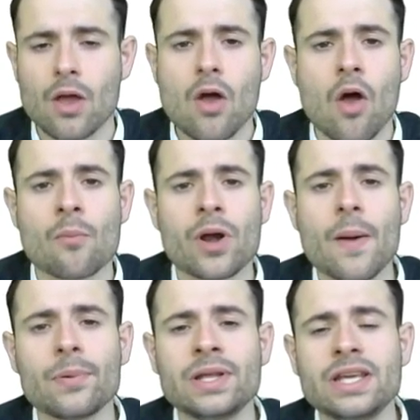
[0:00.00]
A
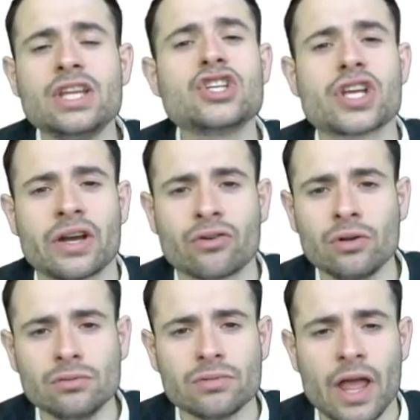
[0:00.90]
monopoly in
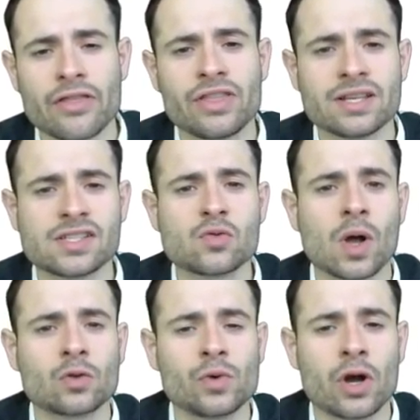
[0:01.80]
general, and this is
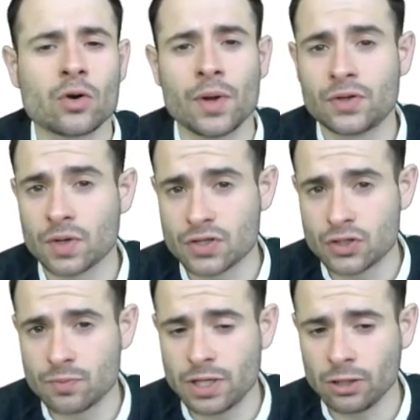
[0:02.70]
what we are going to
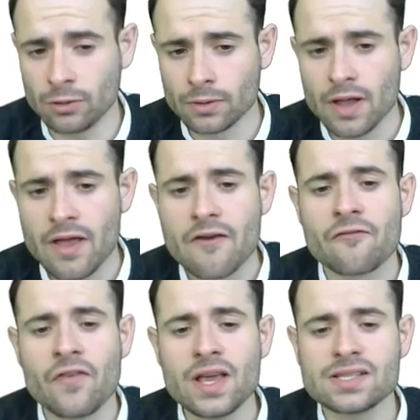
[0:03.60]
assume here,
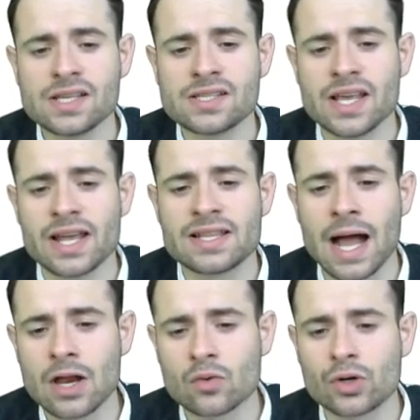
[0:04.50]
faces a
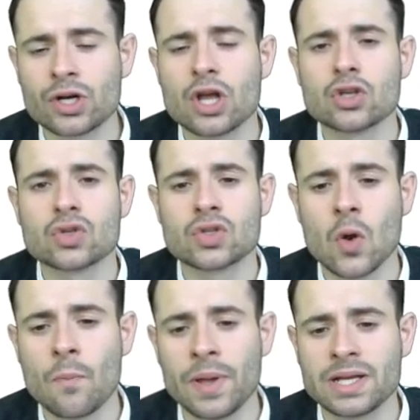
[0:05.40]
downward
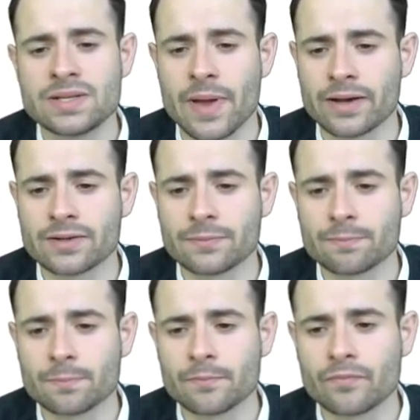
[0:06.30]
sloping demand.
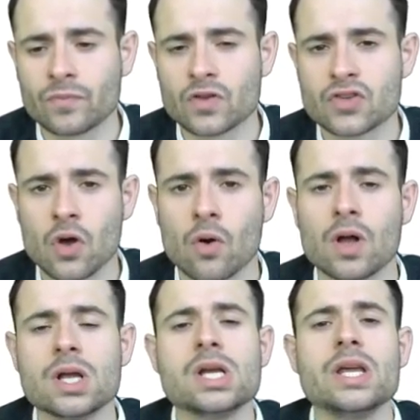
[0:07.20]
So,
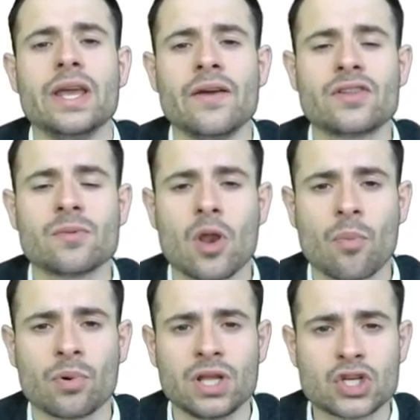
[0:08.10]
if the
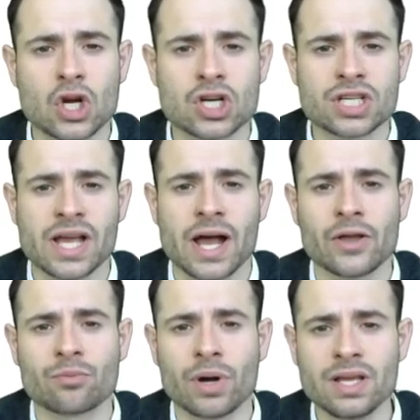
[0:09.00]
monopoly charges a higher
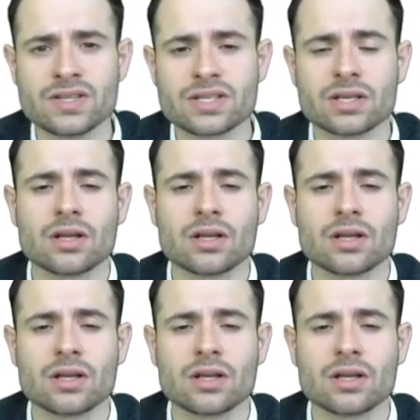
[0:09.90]
price,